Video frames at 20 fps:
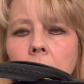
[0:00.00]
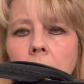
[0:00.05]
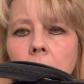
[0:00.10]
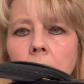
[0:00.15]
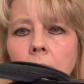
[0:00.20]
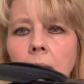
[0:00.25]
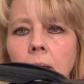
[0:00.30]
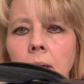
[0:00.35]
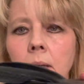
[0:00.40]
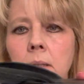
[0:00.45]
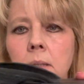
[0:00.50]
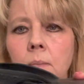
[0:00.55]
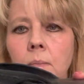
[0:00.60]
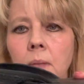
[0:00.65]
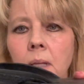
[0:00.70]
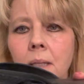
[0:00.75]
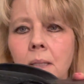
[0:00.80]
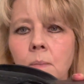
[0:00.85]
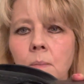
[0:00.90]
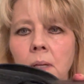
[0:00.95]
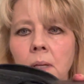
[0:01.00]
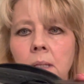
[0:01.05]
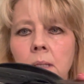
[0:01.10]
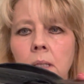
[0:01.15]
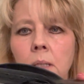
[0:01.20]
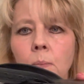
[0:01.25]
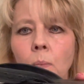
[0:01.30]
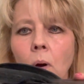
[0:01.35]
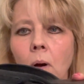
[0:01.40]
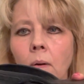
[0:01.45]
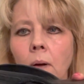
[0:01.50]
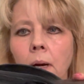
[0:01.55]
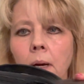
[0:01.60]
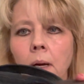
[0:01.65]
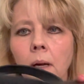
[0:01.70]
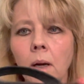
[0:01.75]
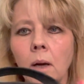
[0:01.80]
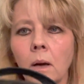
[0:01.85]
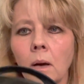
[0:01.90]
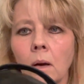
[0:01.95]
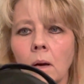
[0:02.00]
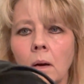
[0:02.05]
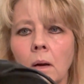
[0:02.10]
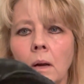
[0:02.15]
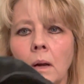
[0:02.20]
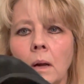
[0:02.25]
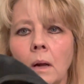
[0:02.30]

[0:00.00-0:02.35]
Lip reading: Okay, this means this part right here.